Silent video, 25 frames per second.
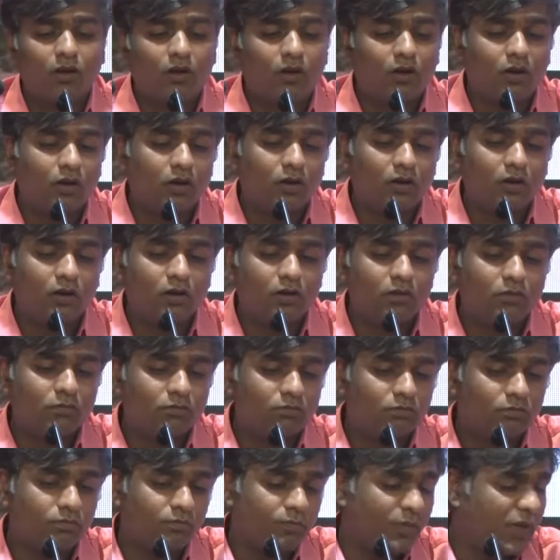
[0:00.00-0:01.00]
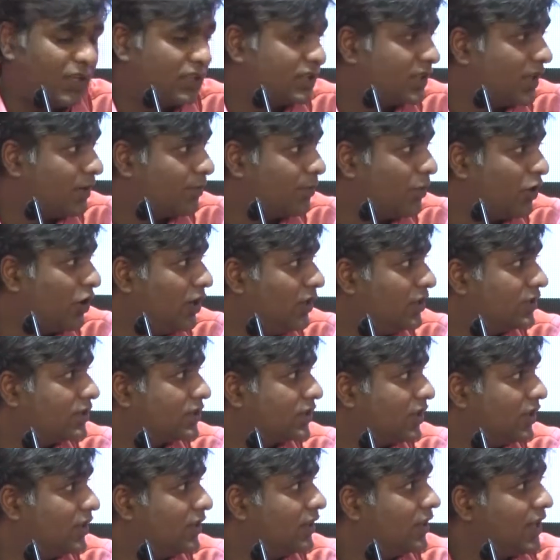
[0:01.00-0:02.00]
uh, basic points
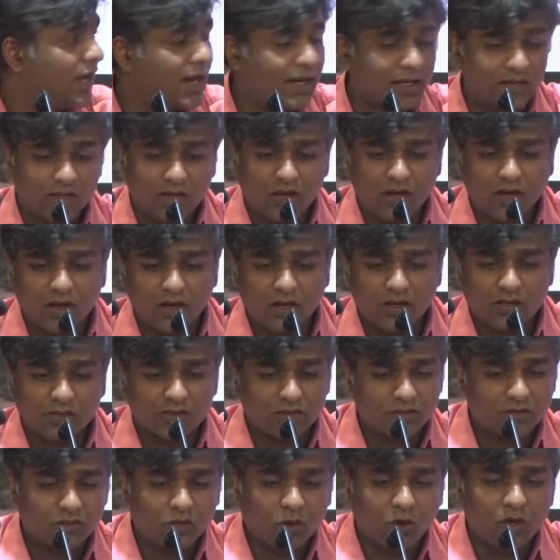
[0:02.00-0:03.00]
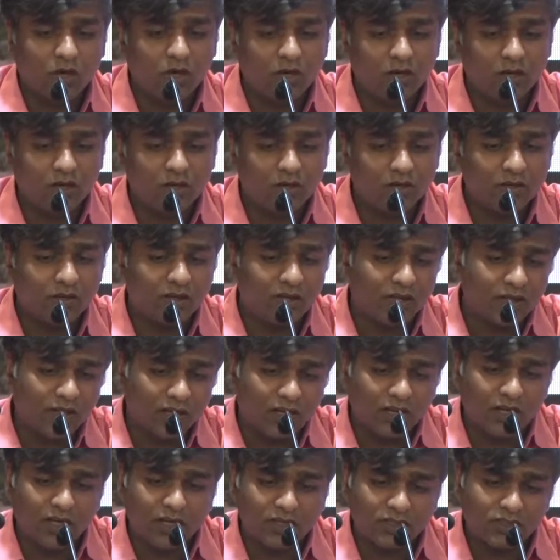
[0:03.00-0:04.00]
in that are soil data
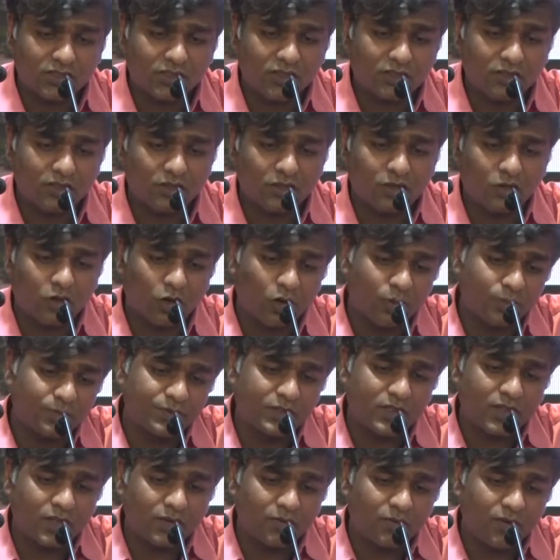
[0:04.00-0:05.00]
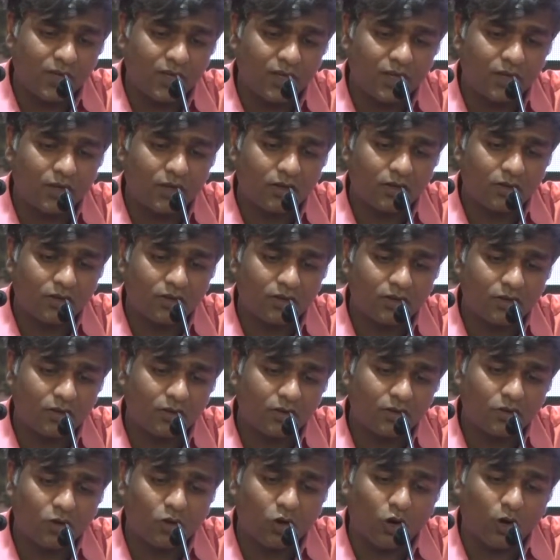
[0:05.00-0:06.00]
collection, crop survey,
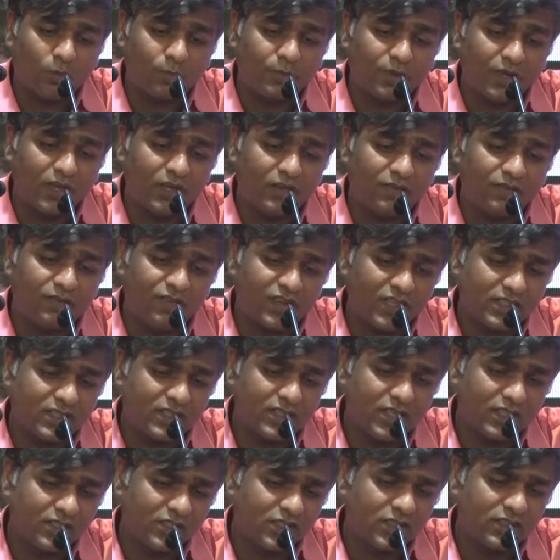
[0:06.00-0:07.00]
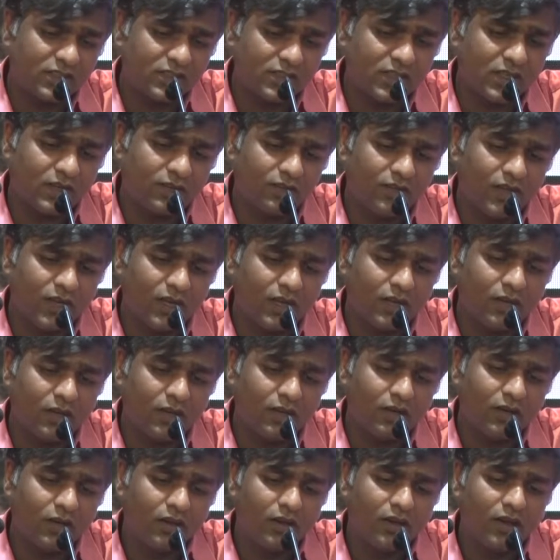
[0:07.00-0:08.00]
crop infestation survey,
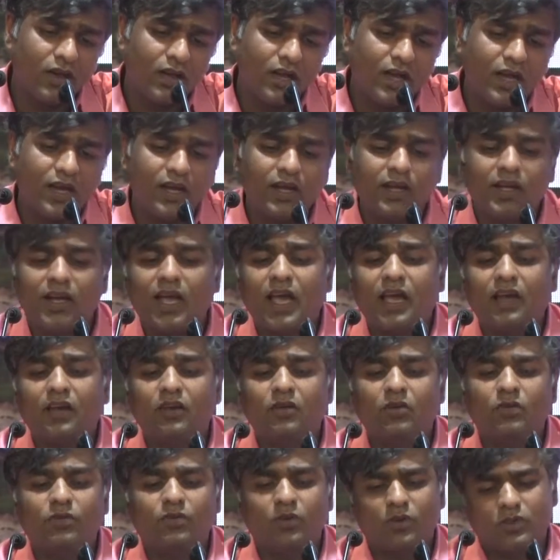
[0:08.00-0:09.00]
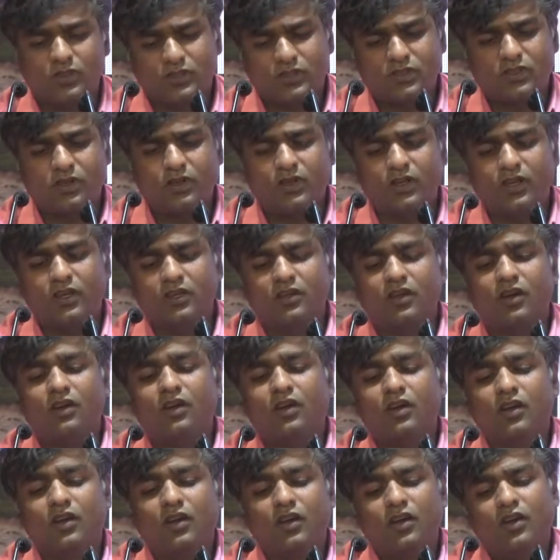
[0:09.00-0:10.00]
and agroforestry data.
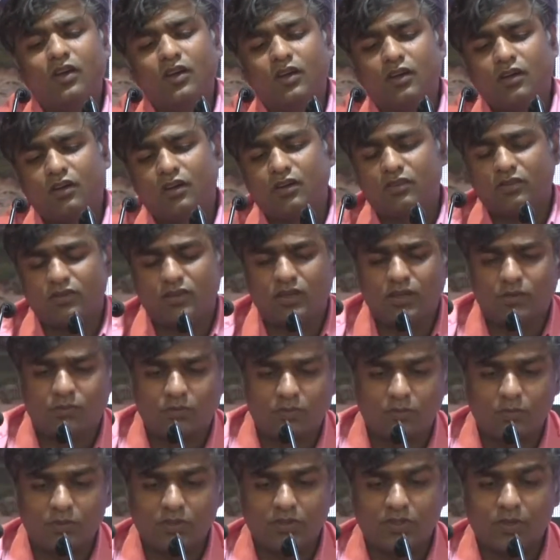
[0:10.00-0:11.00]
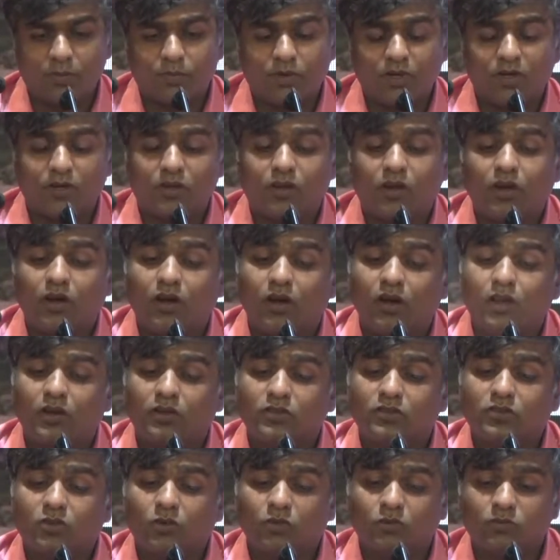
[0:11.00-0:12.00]
Uh, that would be separate. Uh,
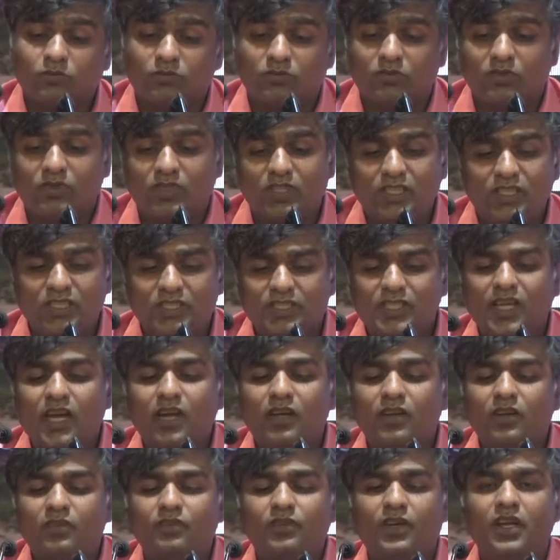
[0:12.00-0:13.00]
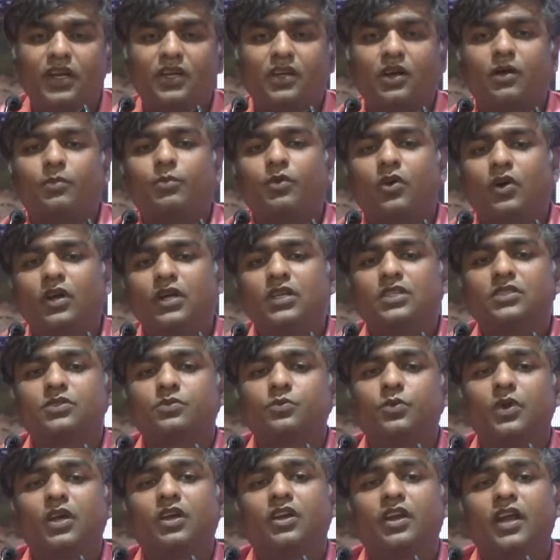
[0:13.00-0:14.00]
so these kind of data points
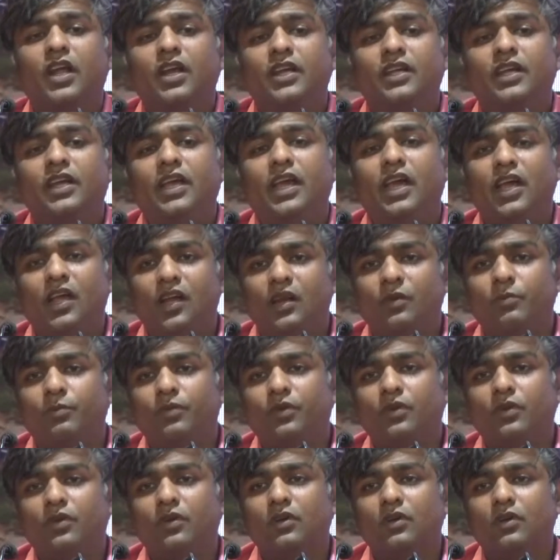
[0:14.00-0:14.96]
will really help